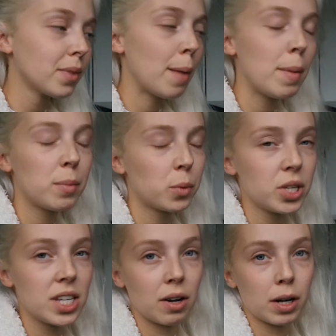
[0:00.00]
I remember
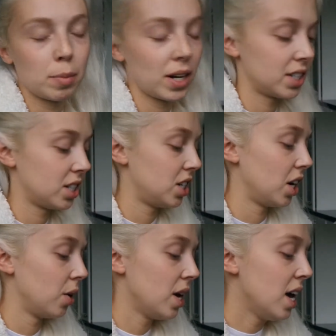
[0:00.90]
one year I'd planned to
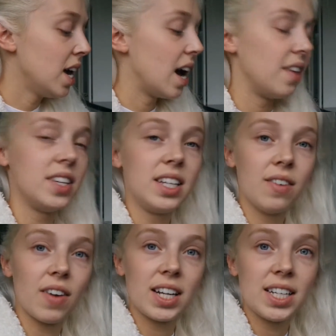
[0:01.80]
do the
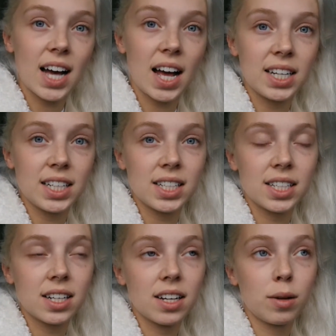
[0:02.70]
New Valley 10
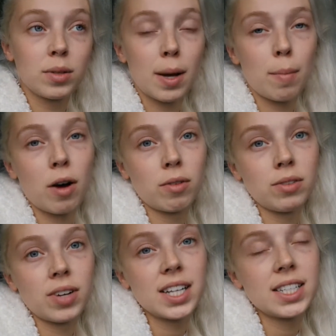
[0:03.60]
and 10 mile
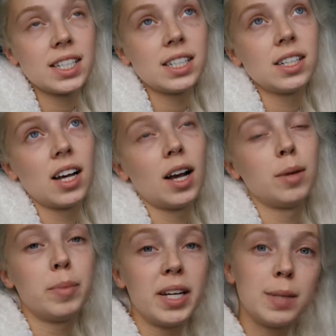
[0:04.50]
road race in
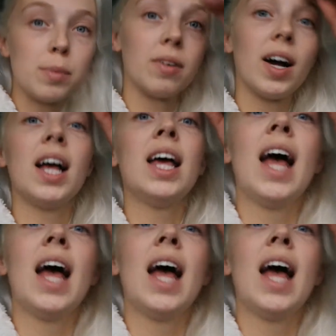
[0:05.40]
Peterborough,